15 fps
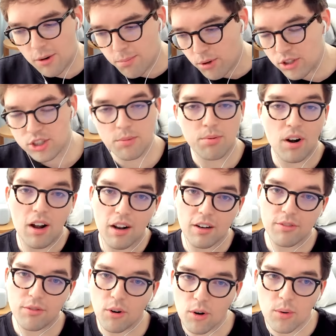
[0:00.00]
push a product
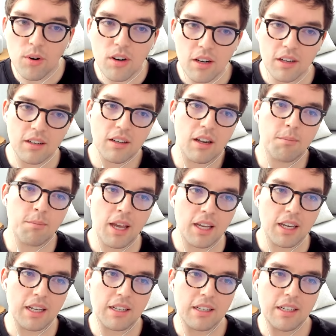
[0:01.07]
forward and
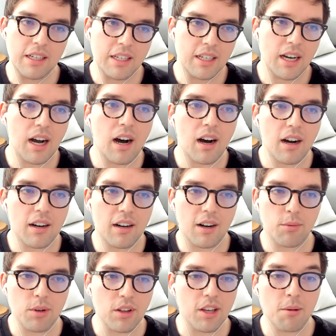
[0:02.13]
make it a
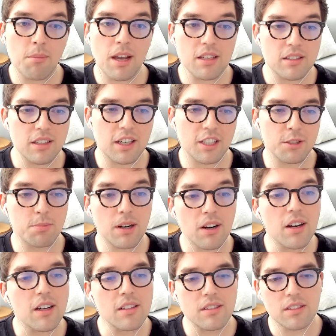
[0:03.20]
really amazing
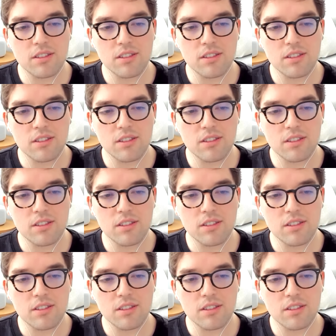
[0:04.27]
experience.